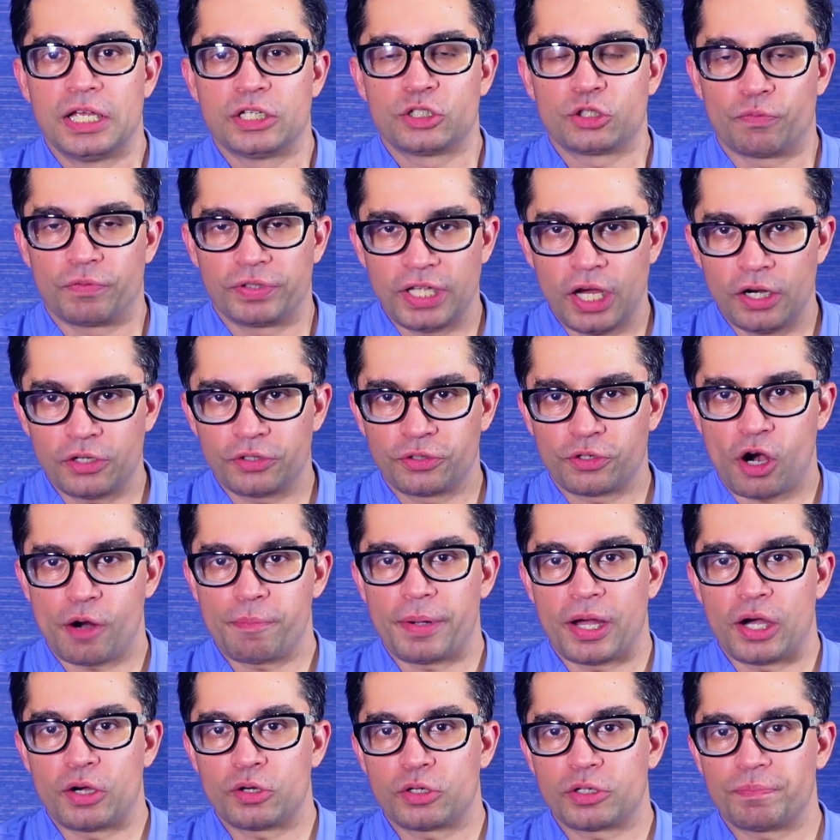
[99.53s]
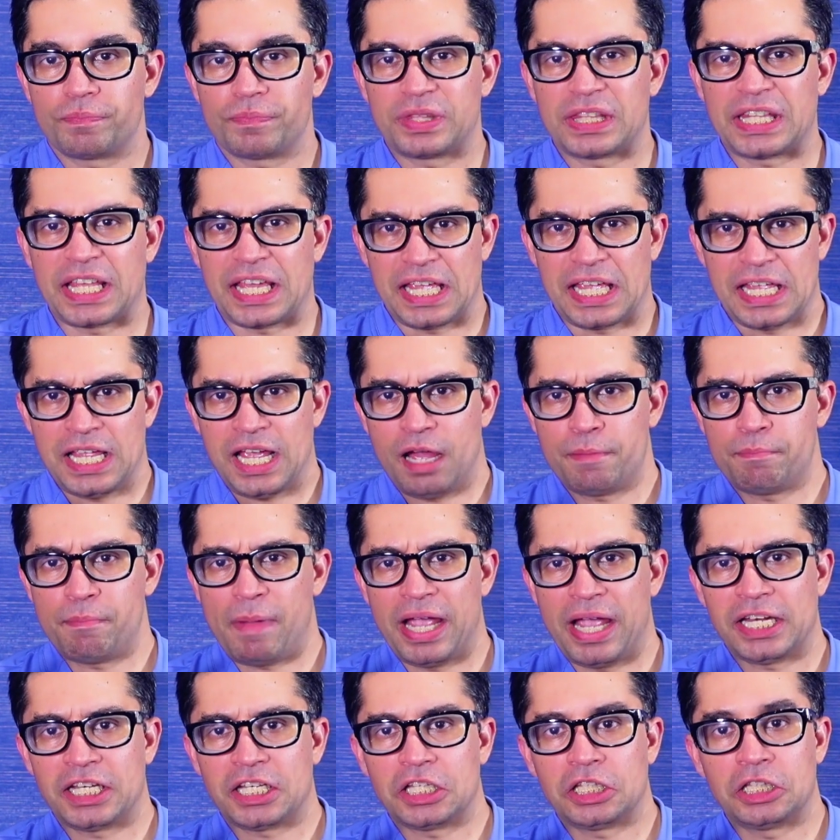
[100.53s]
So without dropout, the AI
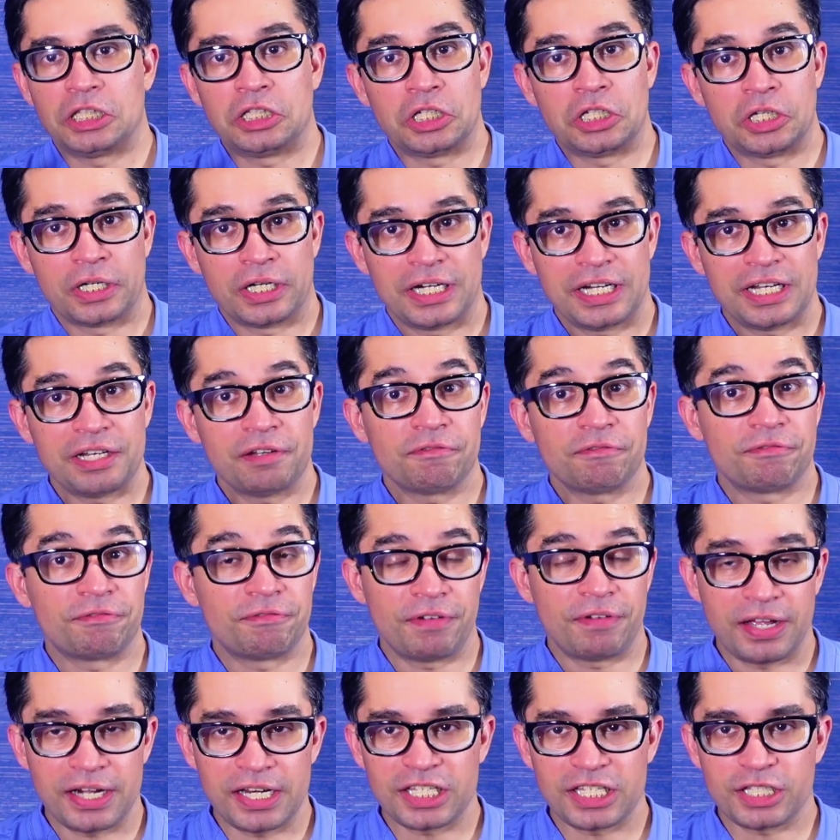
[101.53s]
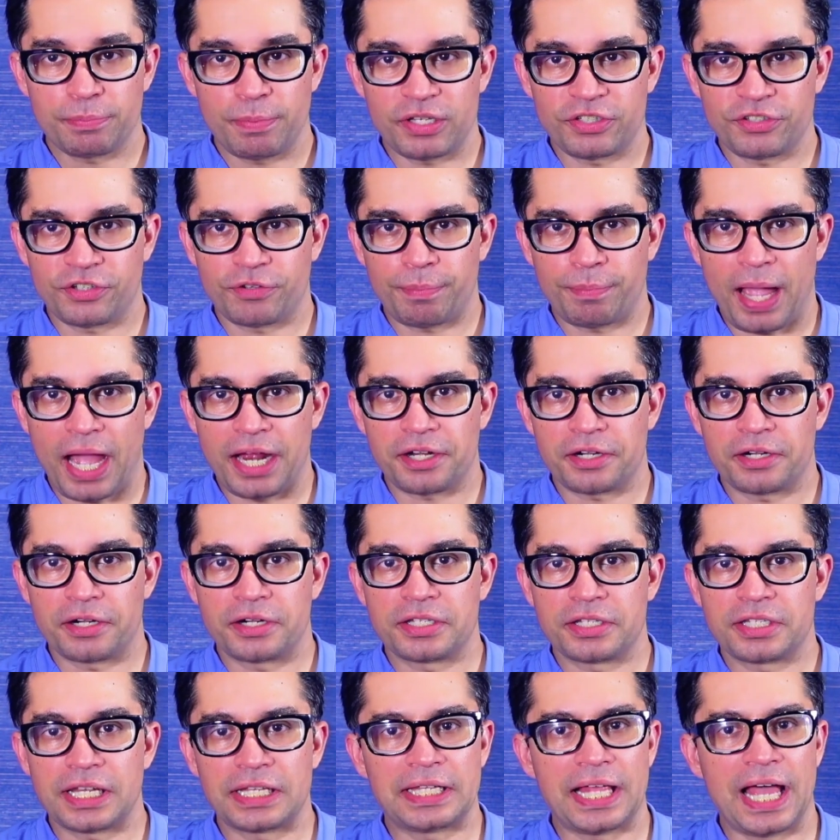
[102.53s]
might learn very specific
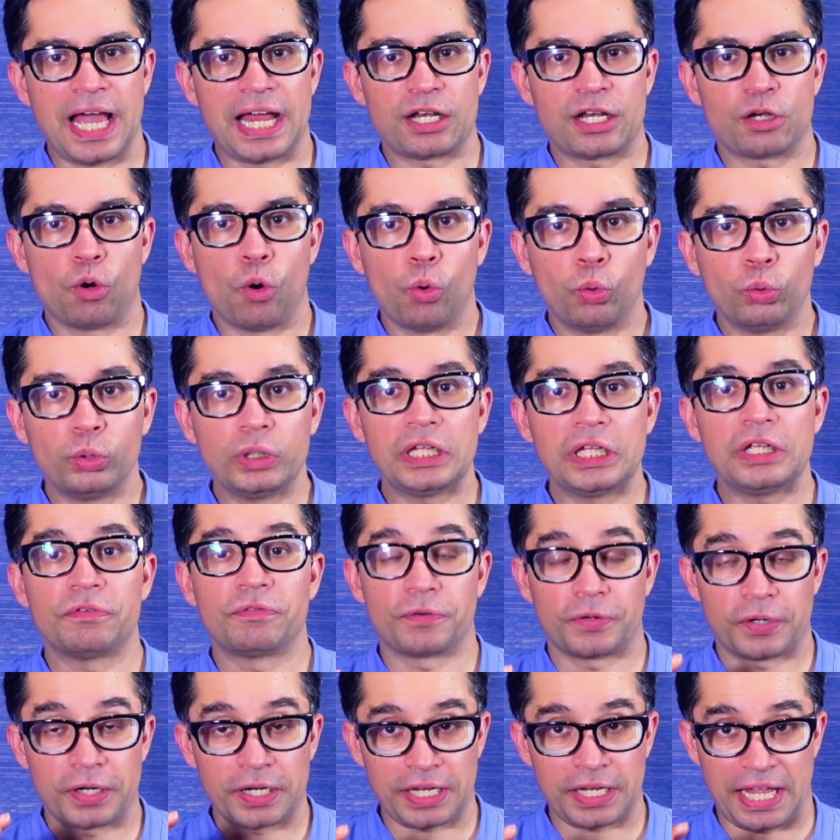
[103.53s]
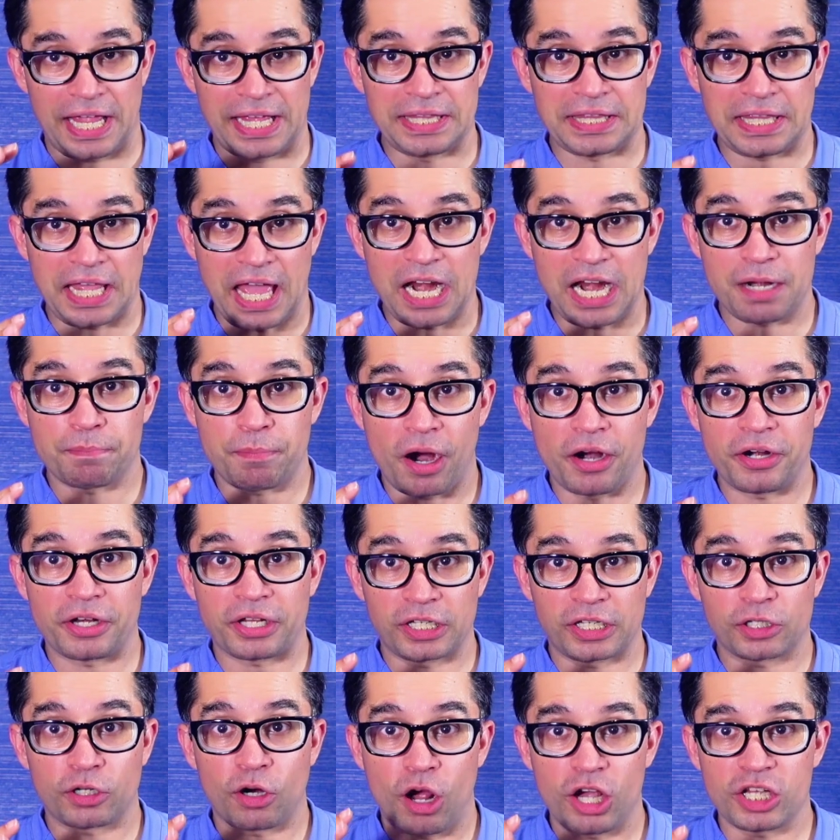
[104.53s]
patterns that only work in that
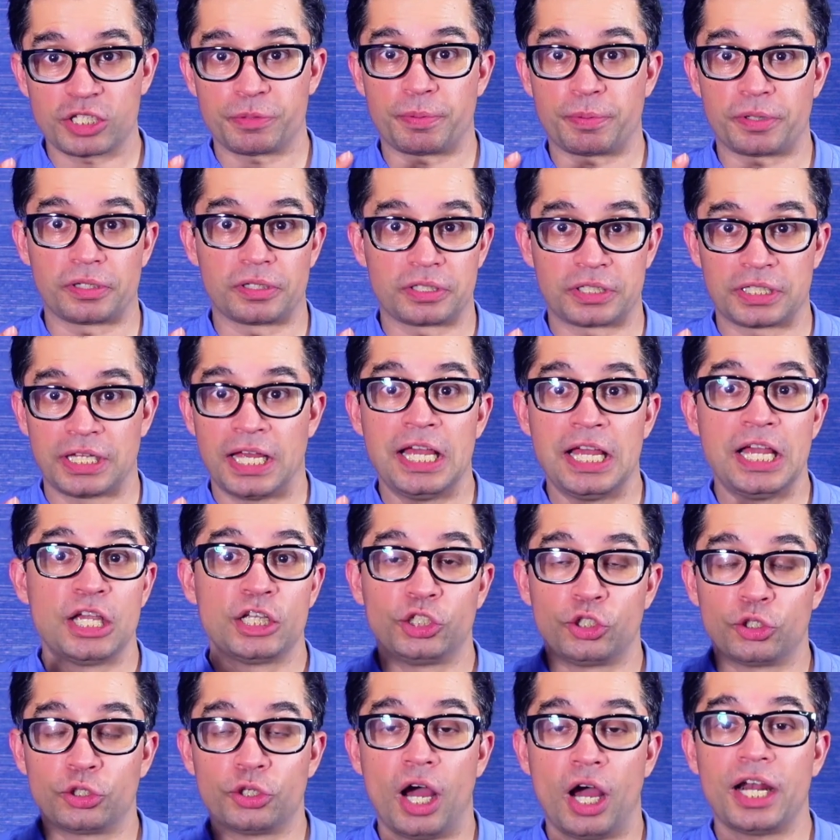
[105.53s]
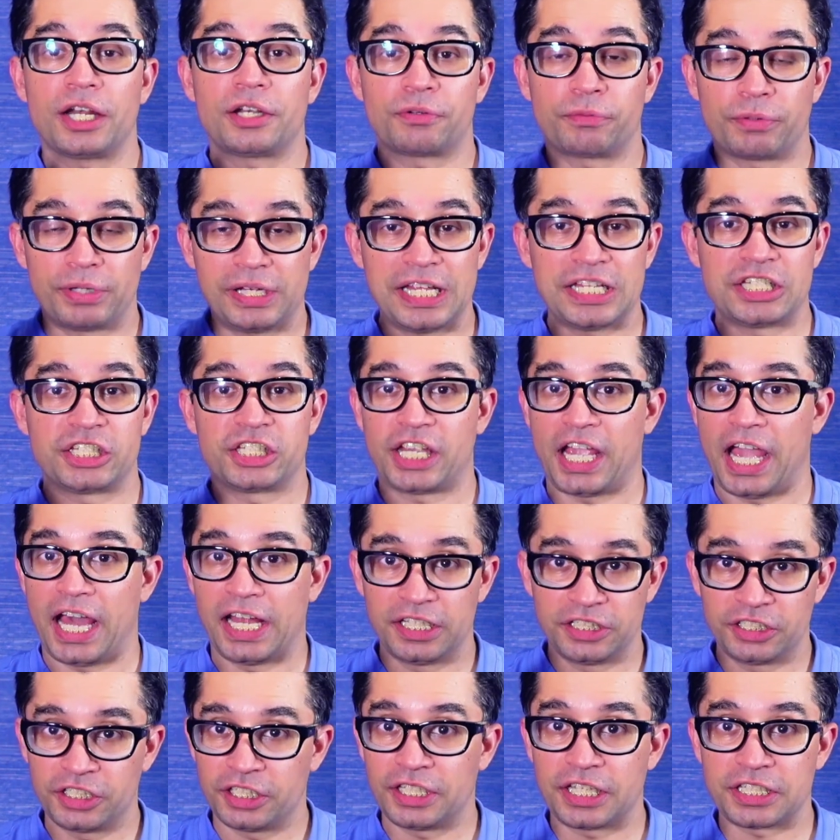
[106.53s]
particular hospitals. You're not really
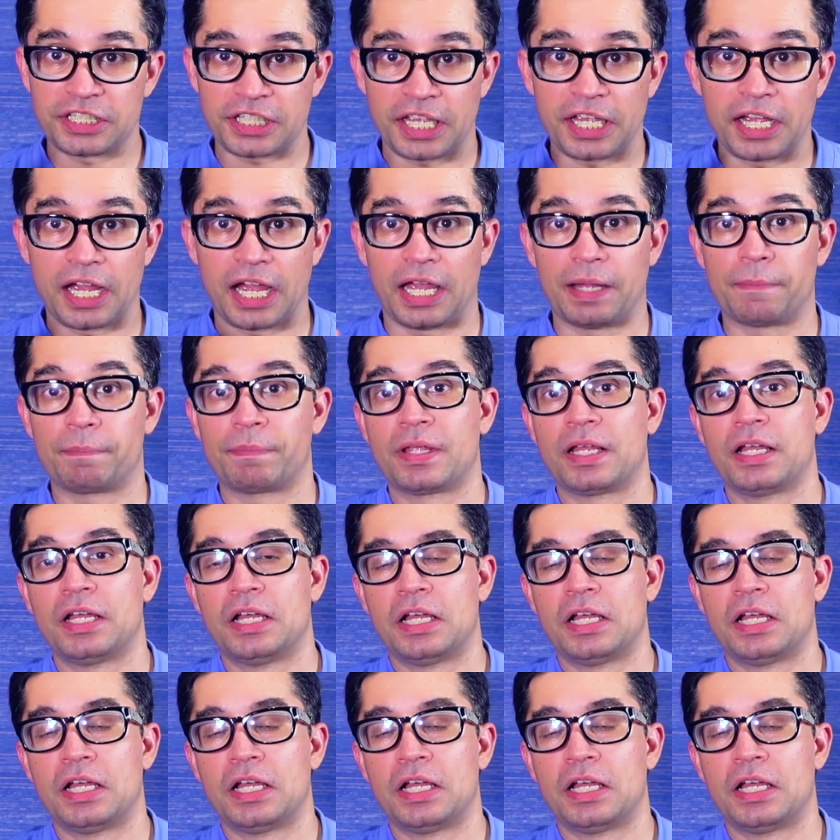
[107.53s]
challenging this AI.